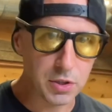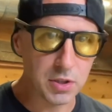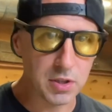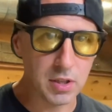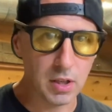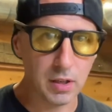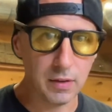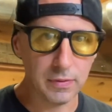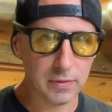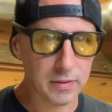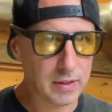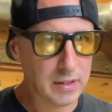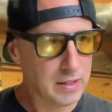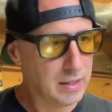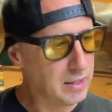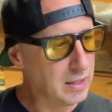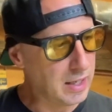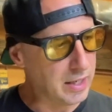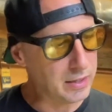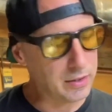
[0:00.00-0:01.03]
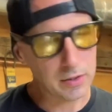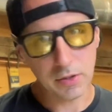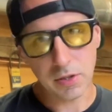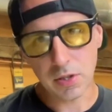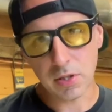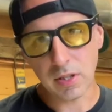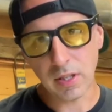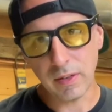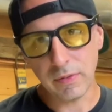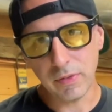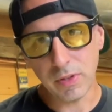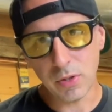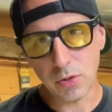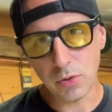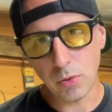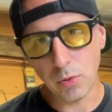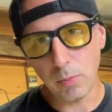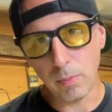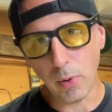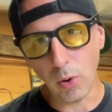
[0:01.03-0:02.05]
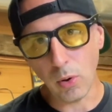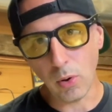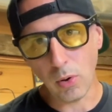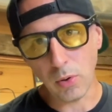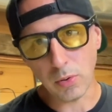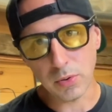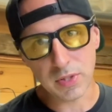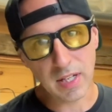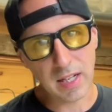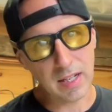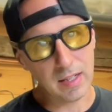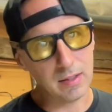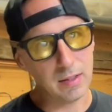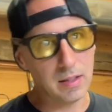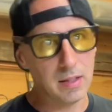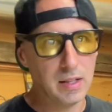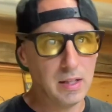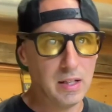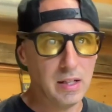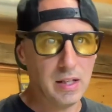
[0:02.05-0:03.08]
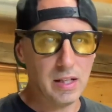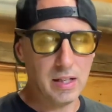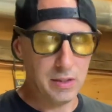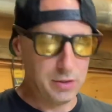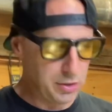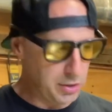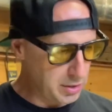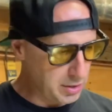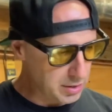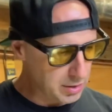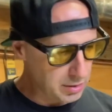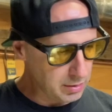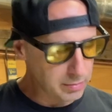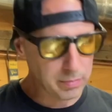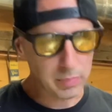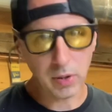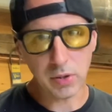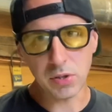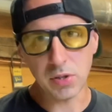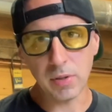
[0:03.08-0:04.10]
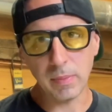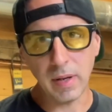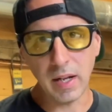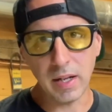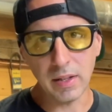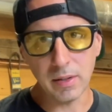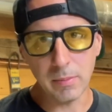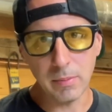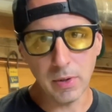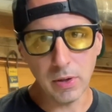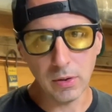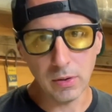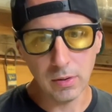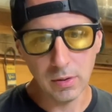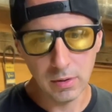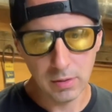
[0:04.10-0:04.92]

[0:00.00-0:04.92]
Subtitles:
stuff, I could have just left these 2 bolt holes out and just punched them out in the mill,